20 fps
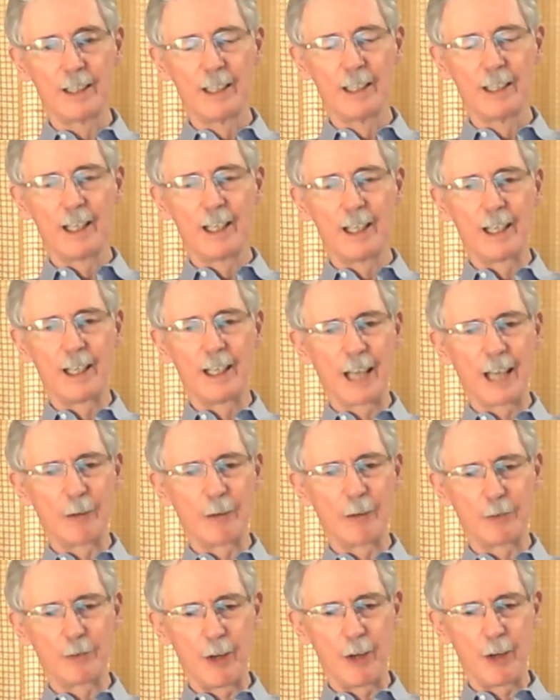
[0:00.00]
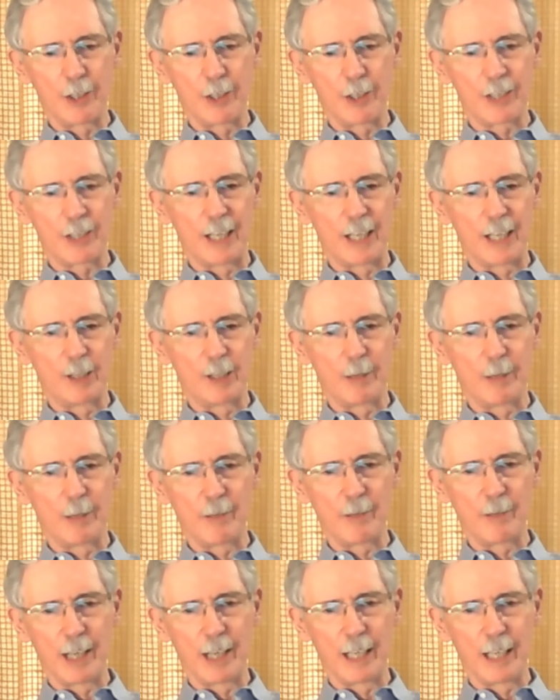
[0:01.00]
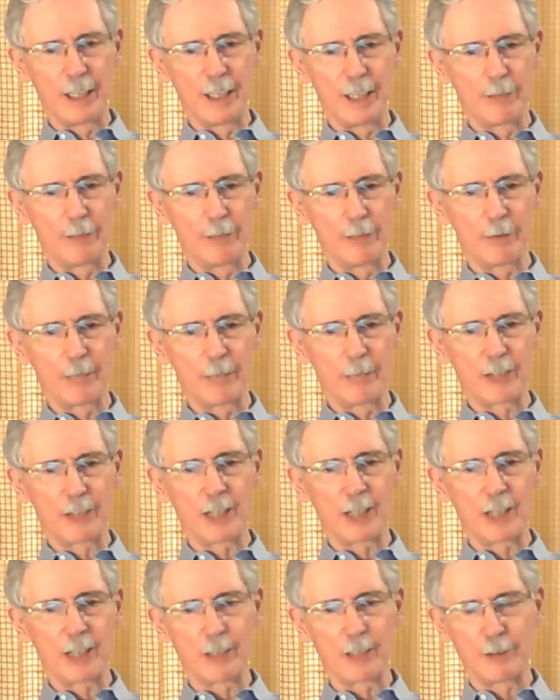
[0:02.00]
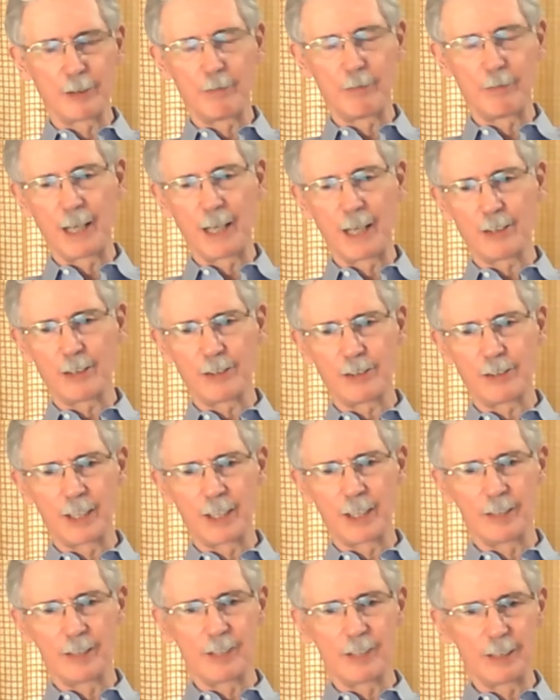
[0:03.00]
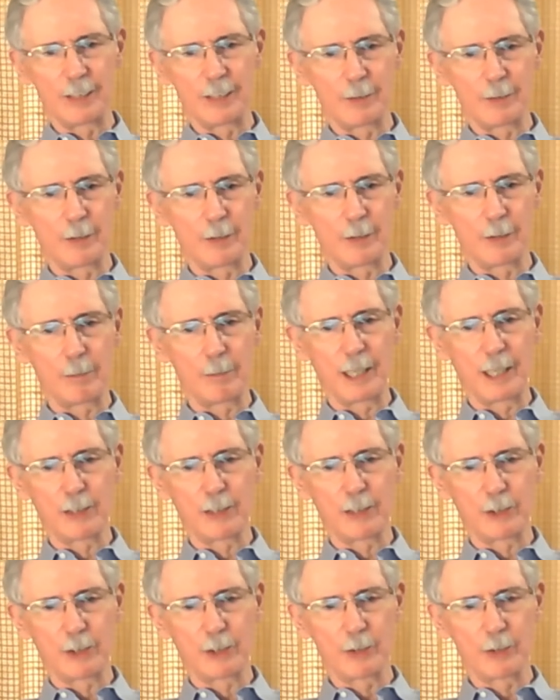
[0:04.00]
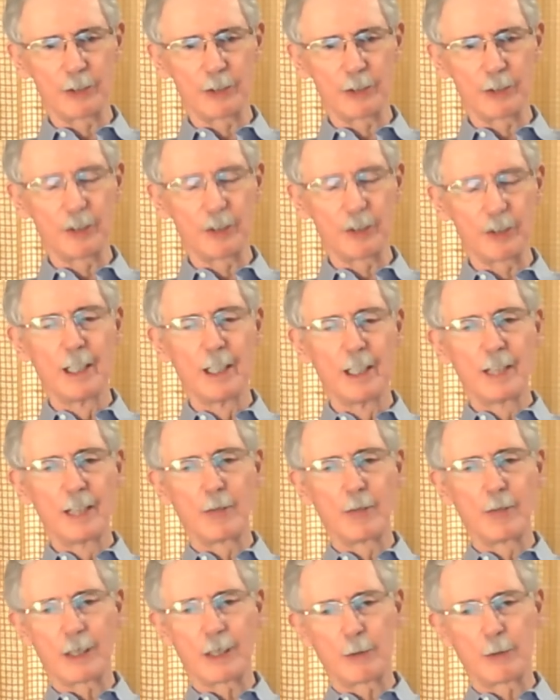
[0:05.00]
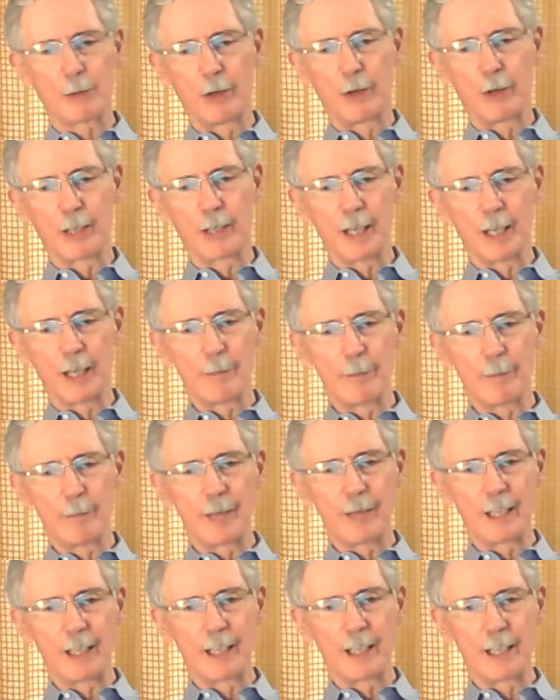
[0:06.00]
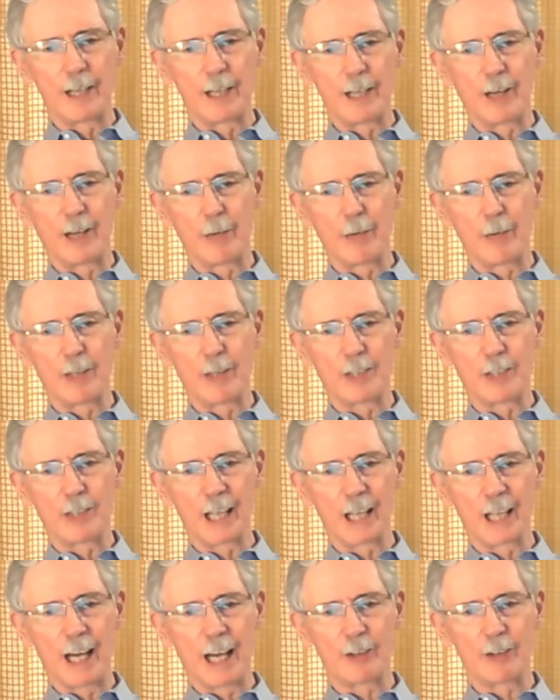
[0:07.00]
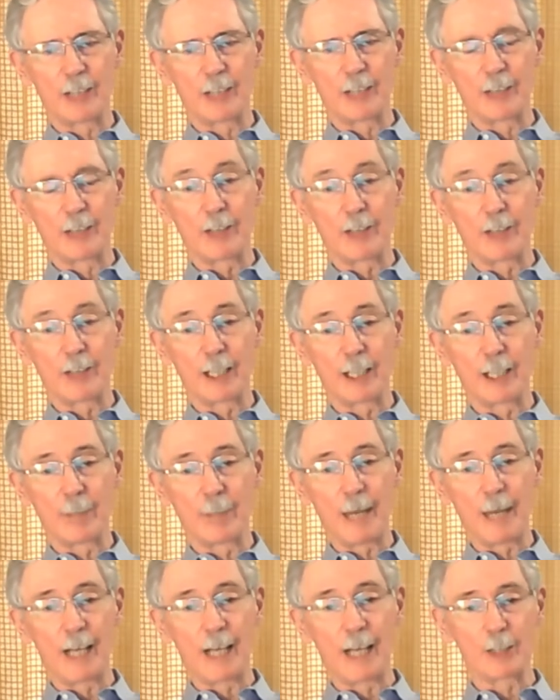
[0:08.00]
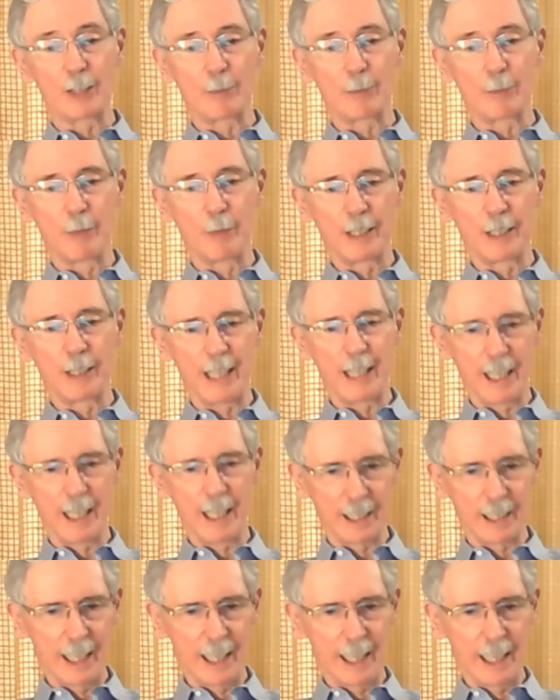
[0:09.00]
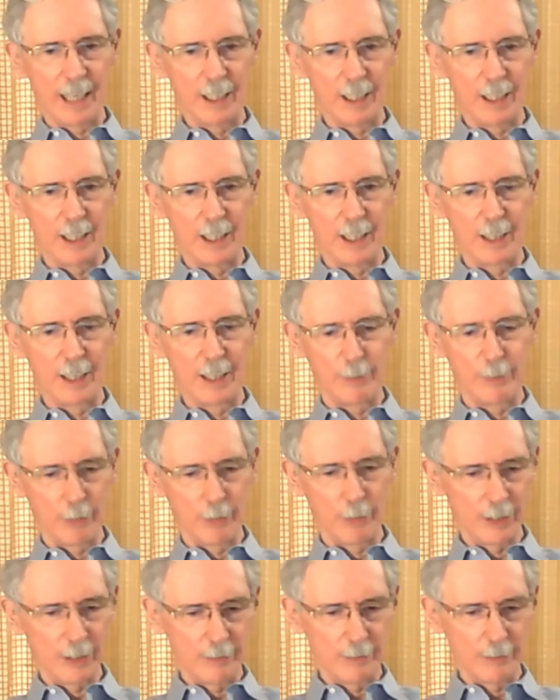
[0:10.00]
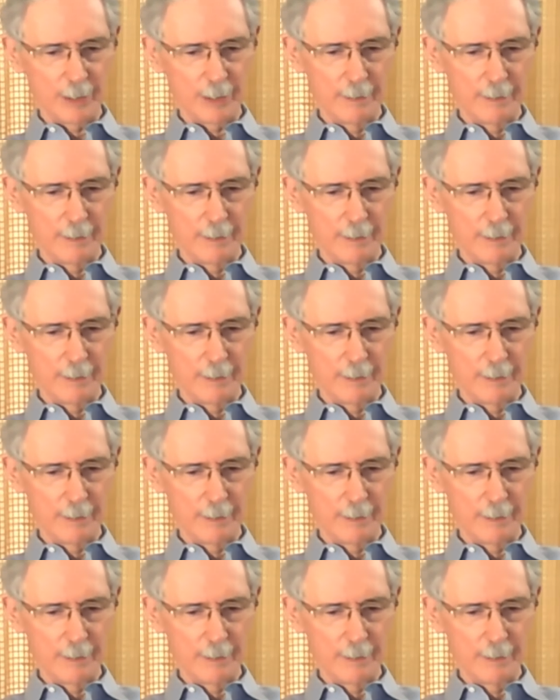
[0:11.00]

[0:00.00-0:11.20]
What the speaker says: And I was very excited about the idea from my childhood fantasies of, you know, playing soldier while growing up, that here I was in a house, not only in a palace, but one that had a cannon in the front of it.